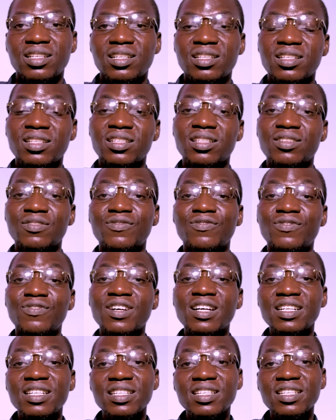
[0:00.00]
it's
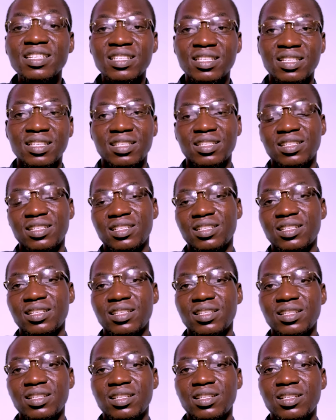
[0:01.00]
very easy
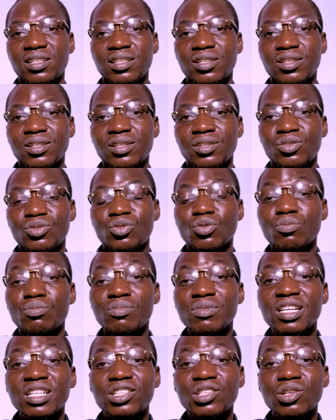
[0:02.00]
to
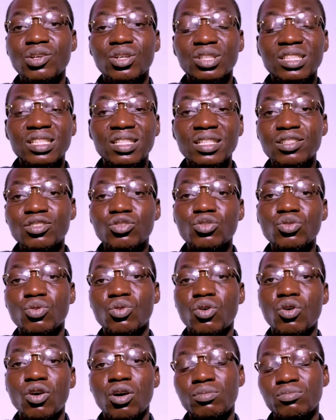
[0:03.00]
make your thing to
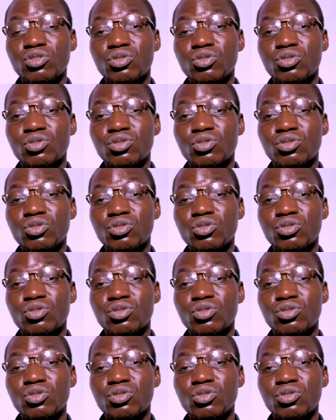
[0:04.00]
come